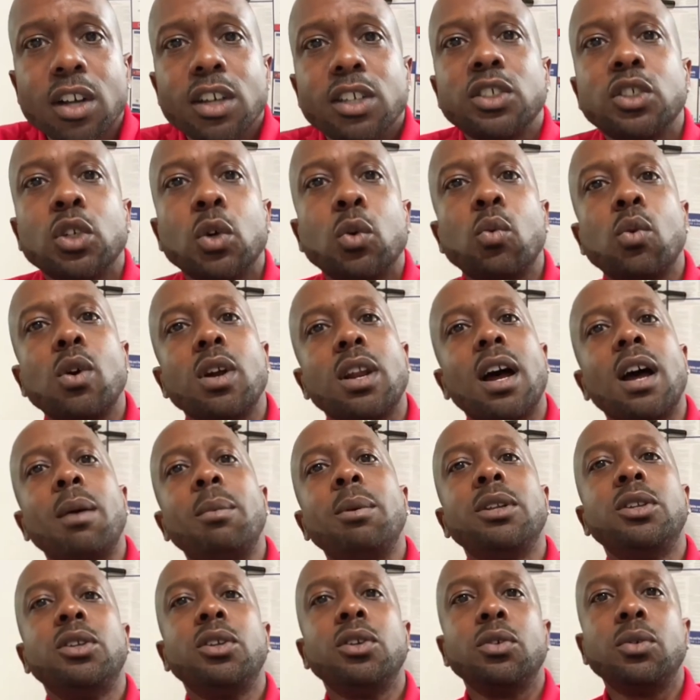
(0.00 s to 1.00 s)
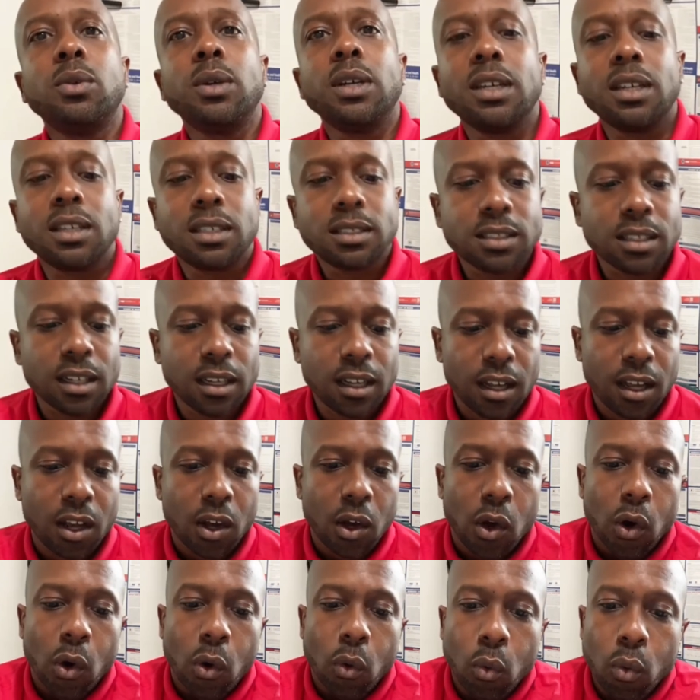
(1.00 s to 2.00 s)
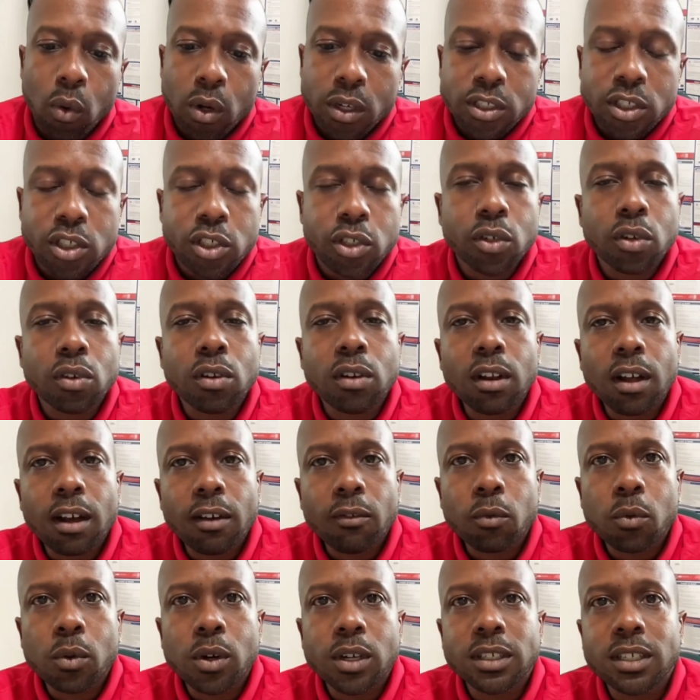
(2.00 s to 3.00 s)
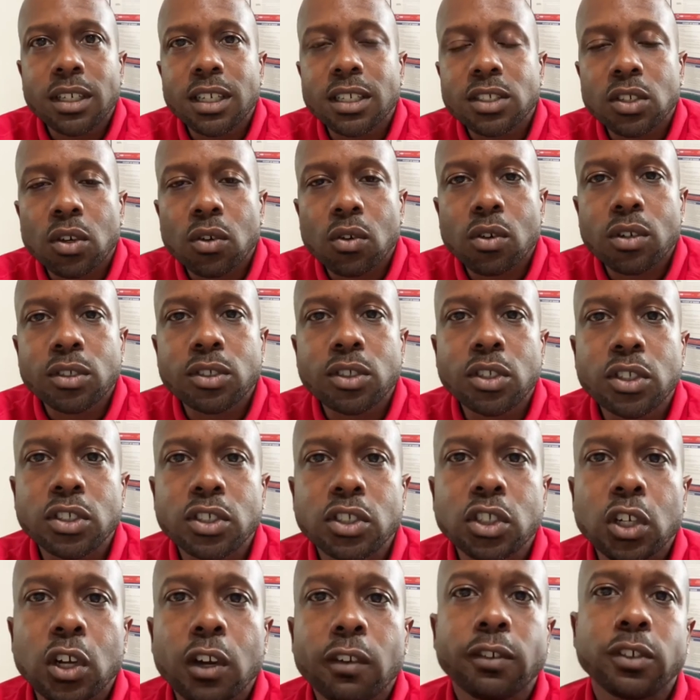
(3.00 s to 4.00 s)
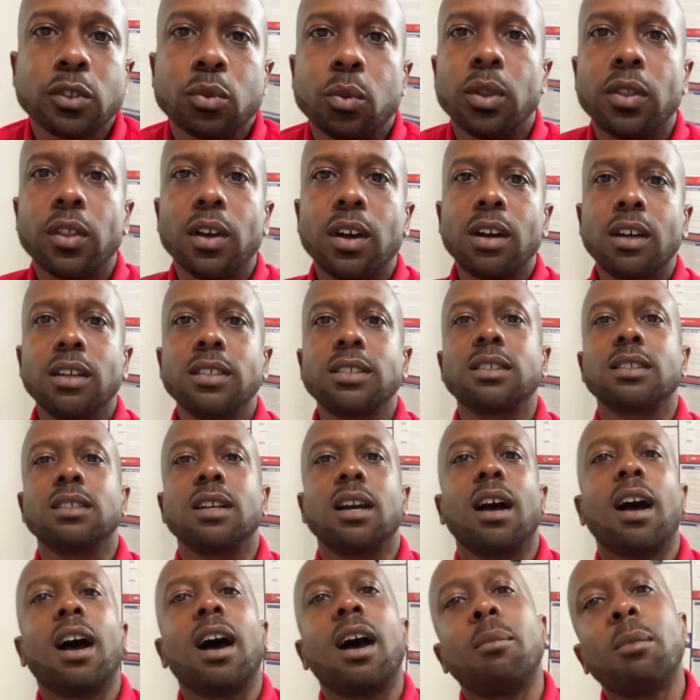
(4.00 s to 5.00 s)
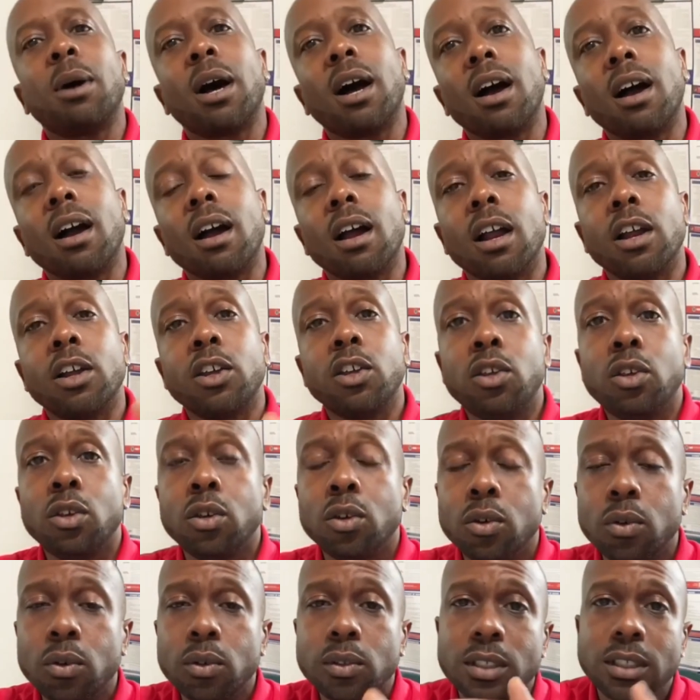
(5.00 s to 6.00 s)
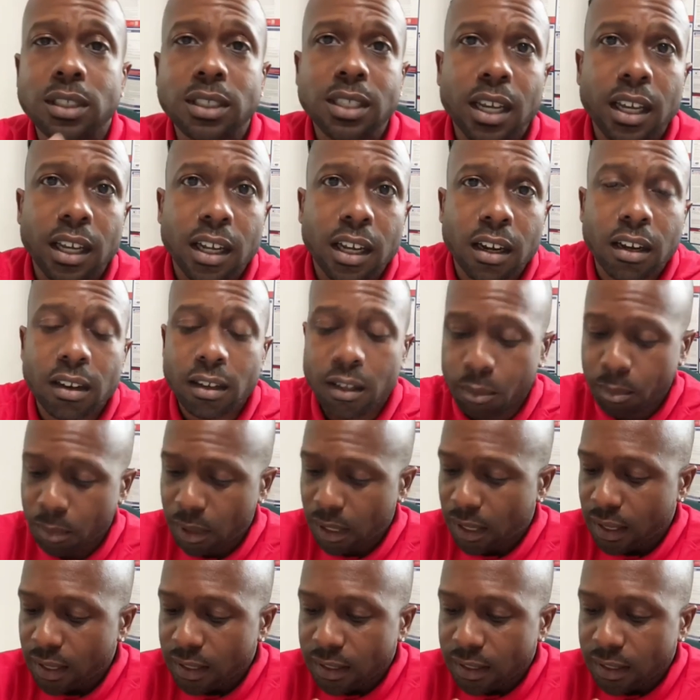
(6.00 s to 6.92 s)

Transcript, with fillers: So what I'm going to do is once your loved one gets onto the service with us, I'm going to hire you to take care of them.